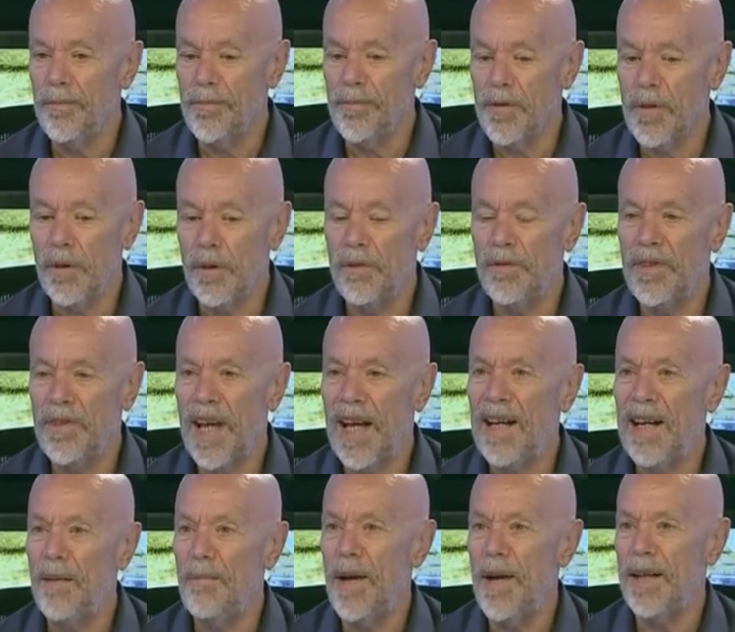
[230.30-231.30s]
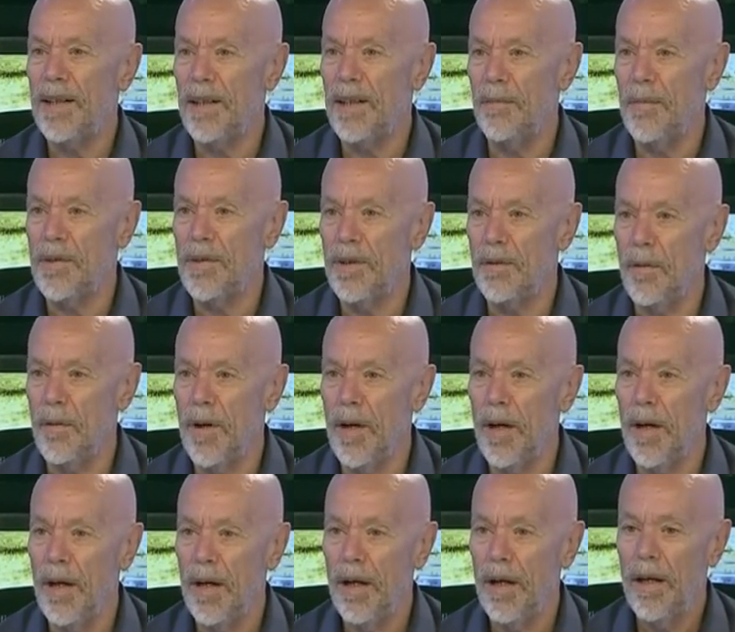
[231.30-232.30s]
sort of tailor make them, as it
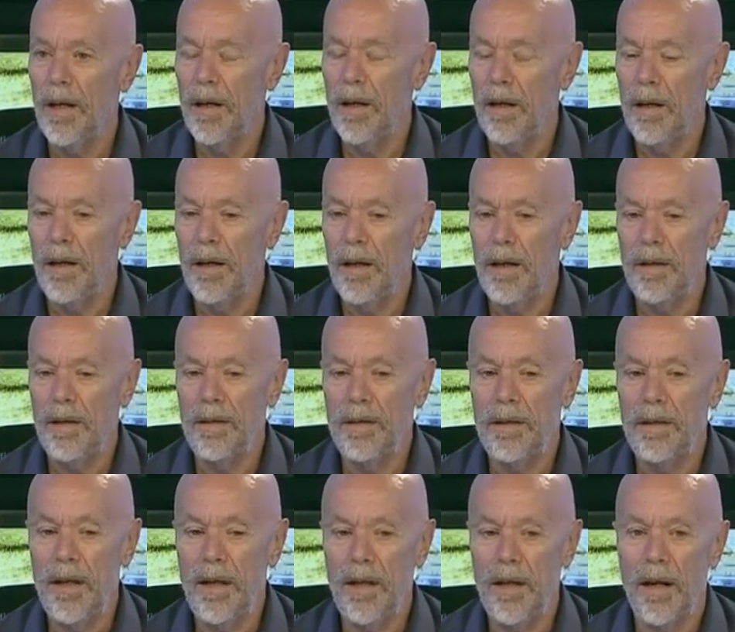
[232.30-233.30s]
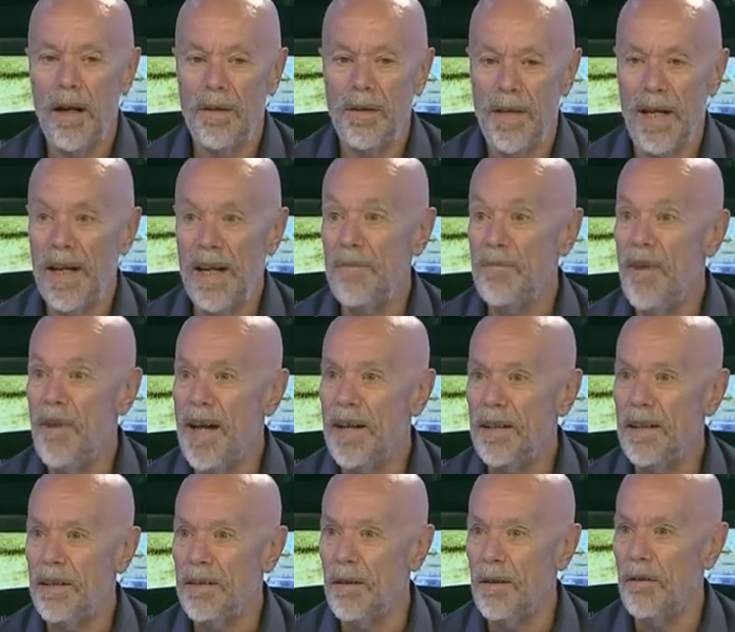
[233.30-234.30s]
were, and then
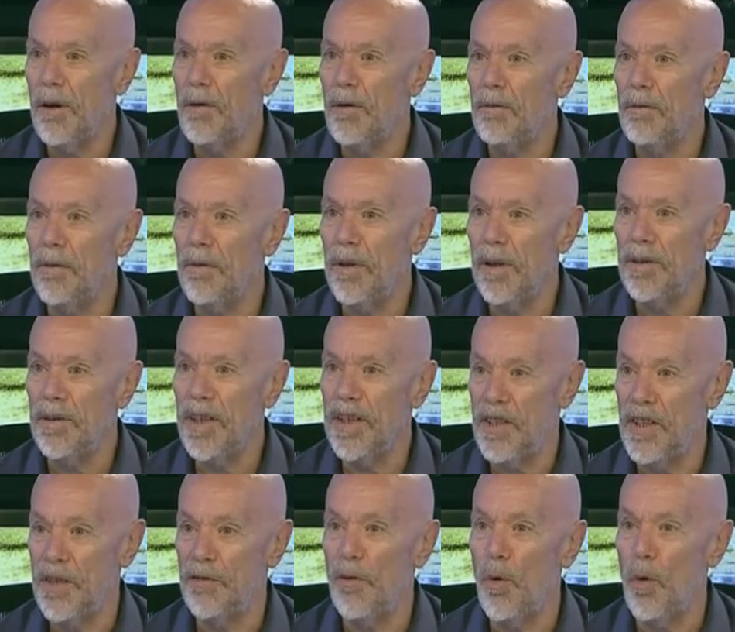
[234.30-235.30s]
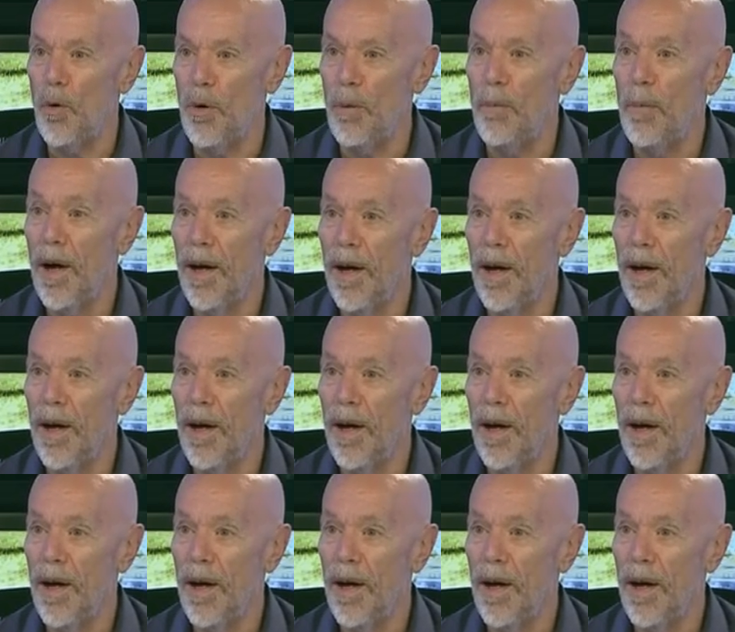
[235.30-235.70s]
invent their own dishes for them.